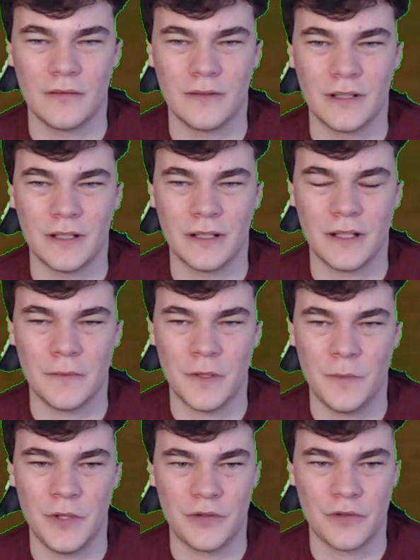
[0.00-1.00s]
that might
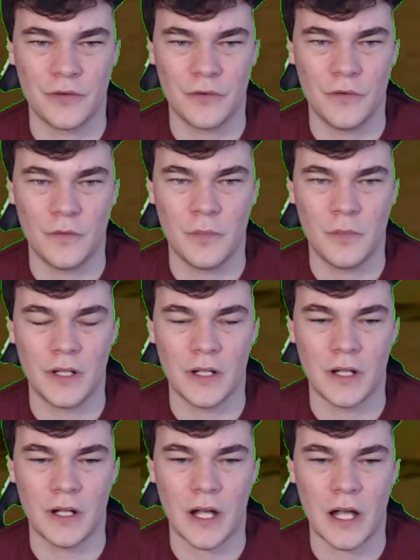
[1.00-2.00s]
be true, but
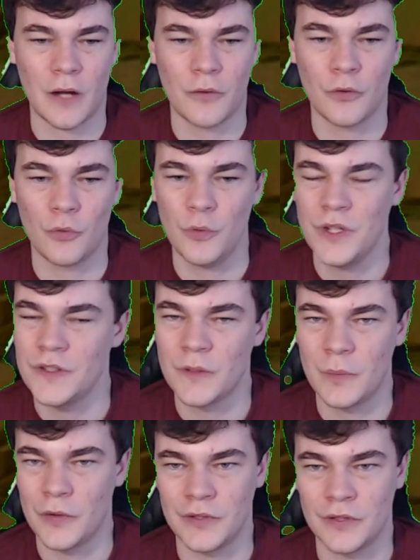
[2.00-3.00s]
how are we
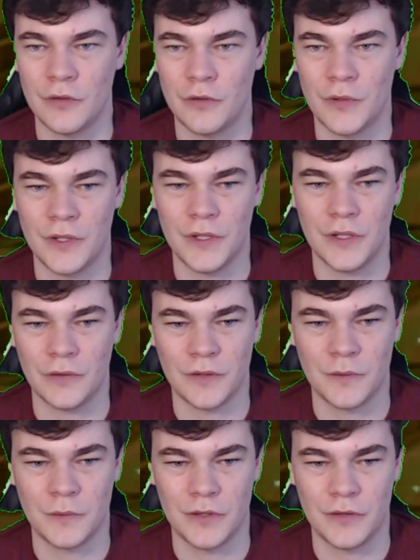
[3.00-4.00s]
supposed to know what the
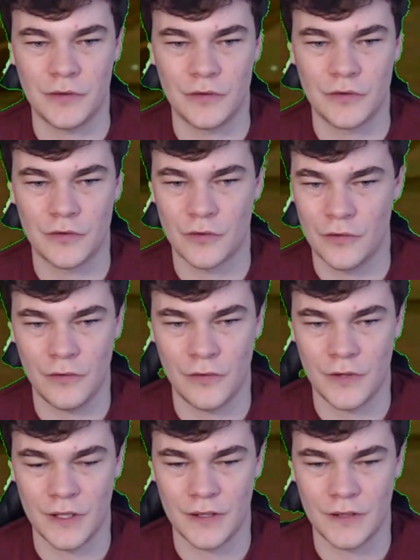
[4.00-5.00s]
ultimate truth
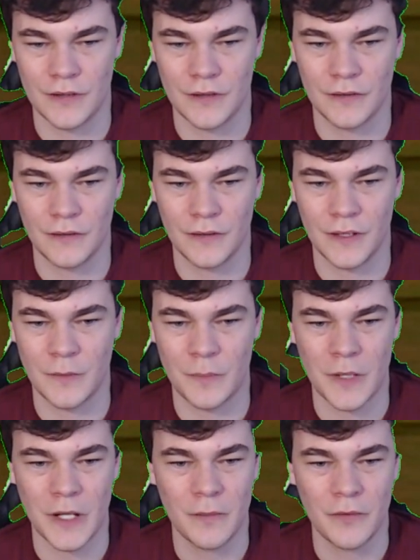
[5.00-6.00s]
is? Like, the
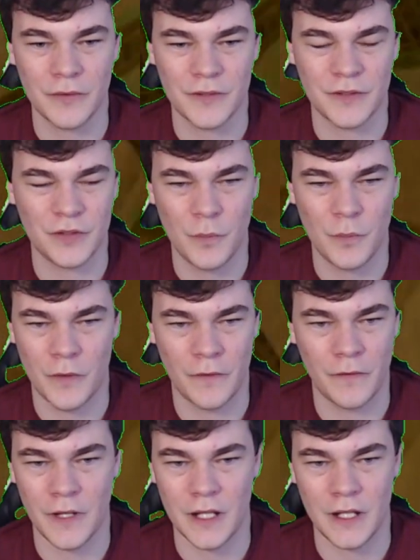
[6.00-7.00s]
Bible is super
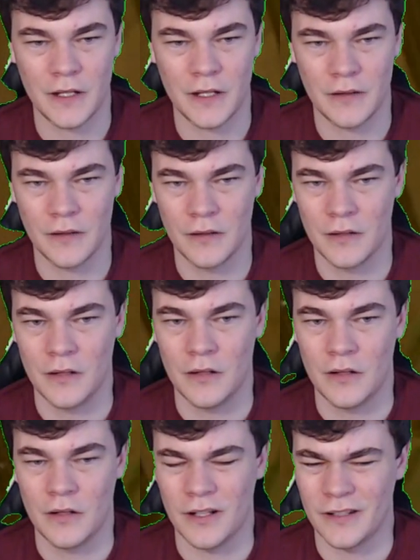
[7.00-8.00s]
vague
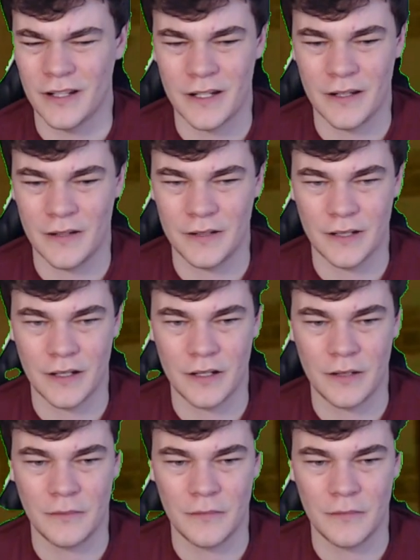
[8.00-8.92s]
a lot of the time.